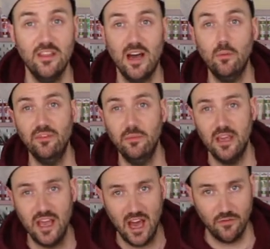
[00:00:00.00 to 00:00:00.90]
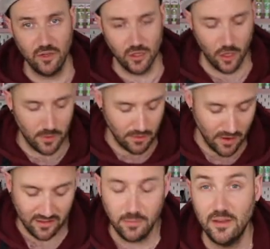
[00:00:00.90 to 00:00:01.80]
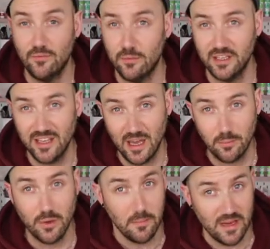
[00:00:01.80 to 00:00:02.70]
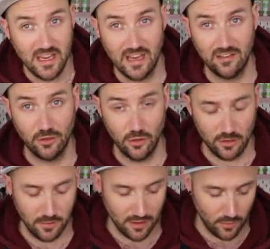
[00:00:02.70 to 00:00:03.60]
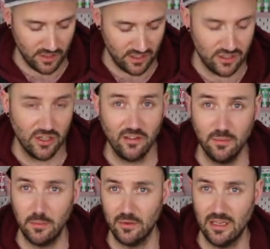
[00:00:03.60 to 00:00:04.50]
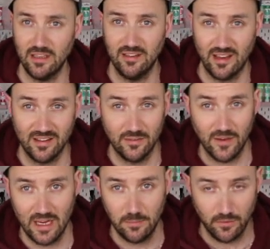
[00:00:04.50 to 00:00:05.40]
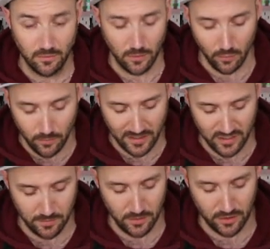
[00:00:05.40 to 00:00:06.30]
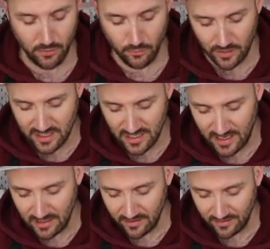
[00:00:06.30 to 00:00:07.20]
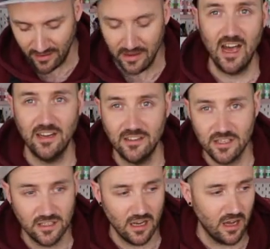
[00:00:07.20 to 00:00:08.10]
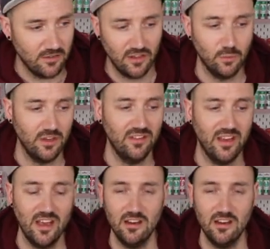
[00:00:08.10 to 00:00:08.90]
that was me having a go at a recipe from the Cadbury Mini Eggs Cookbook, which has just been released and is available from all major book retailers. And I just want to say